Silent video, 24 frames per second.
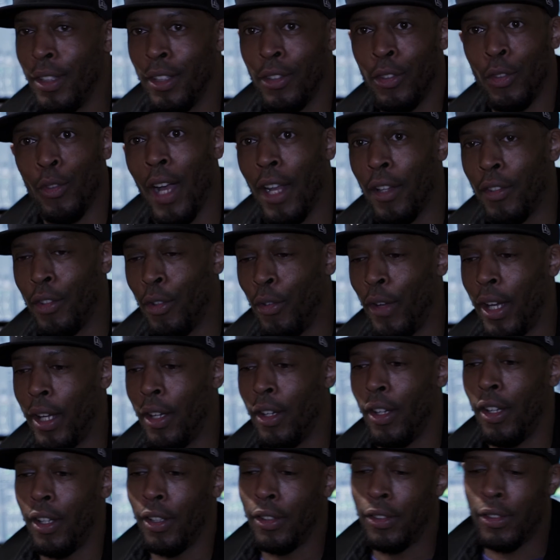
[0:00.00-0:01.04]
scratch the
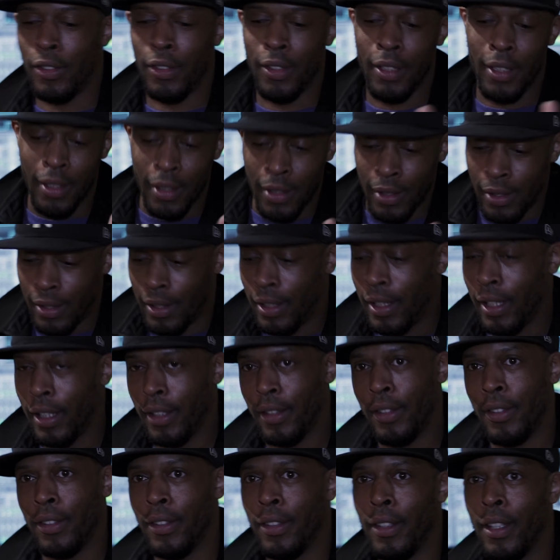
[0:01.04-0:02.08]
records,
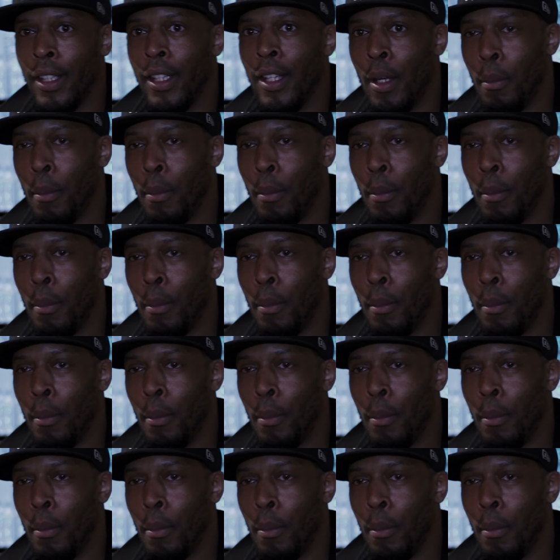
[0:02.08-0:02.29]
licks.